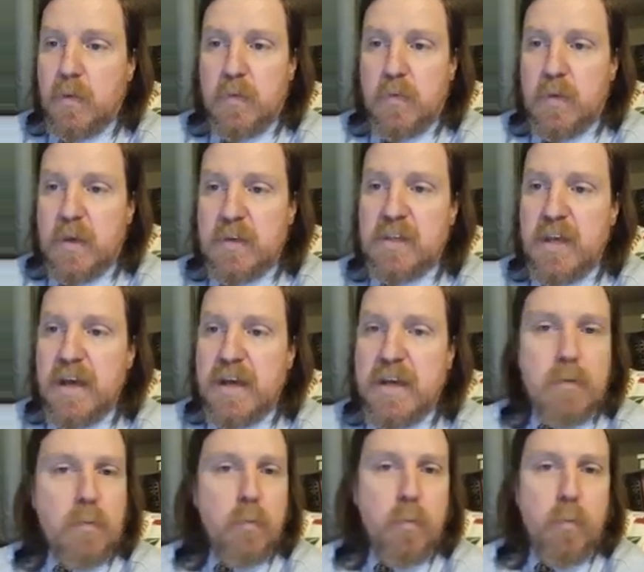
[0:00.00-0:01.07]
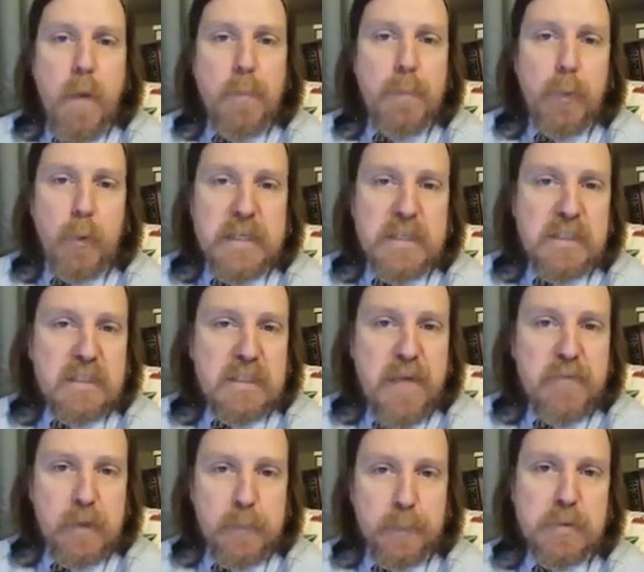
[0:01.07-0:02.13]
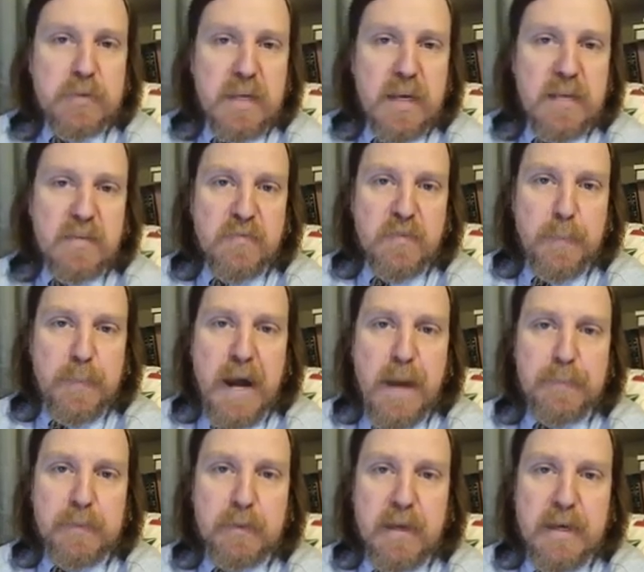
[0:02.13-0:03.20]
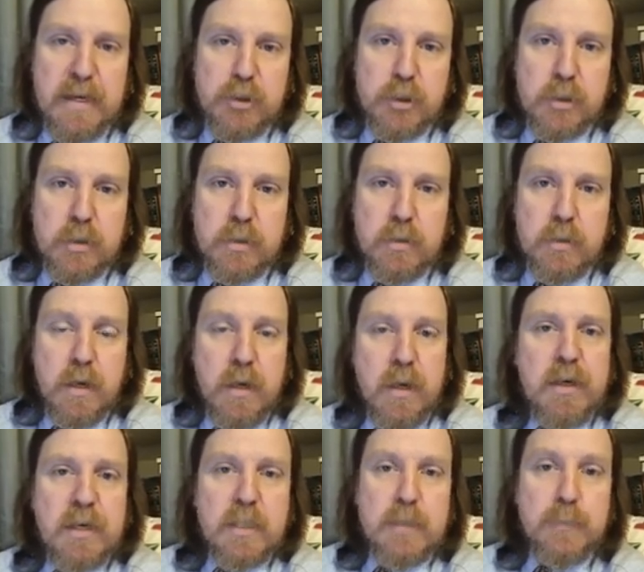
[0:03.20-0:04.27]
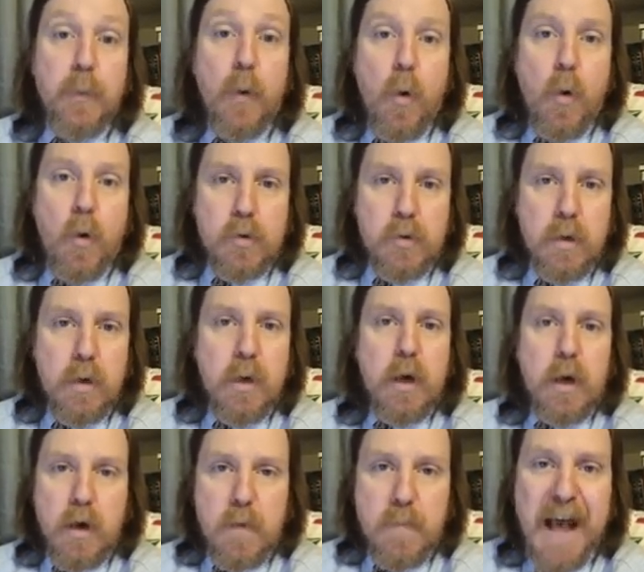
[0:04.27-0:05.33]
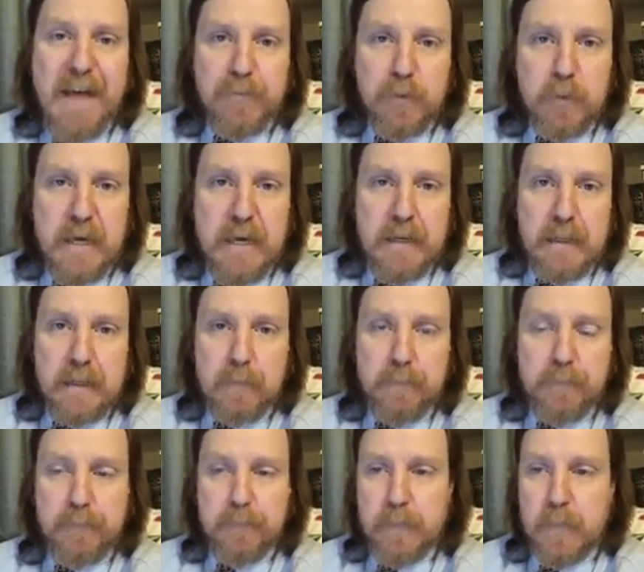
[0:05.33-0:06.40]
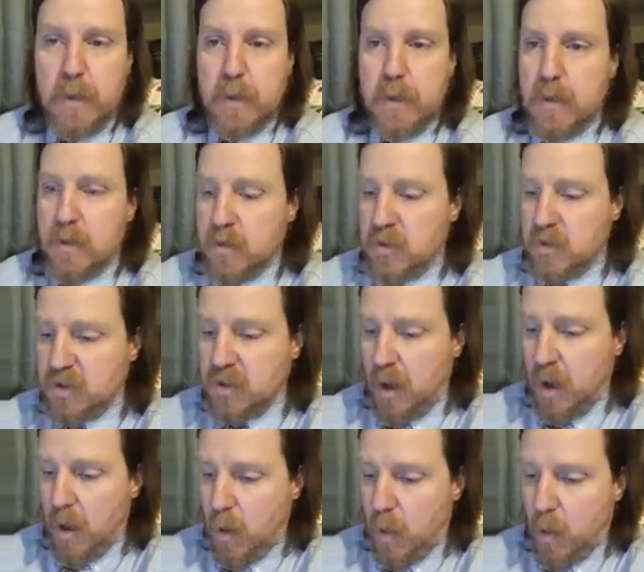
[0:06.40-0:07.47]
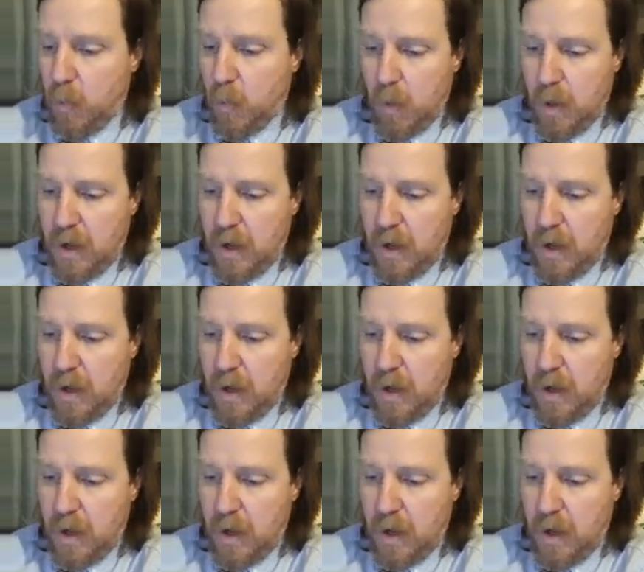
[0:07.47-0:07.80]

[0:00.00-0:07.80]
they say 1.7% of the population is born hermaphroditic. So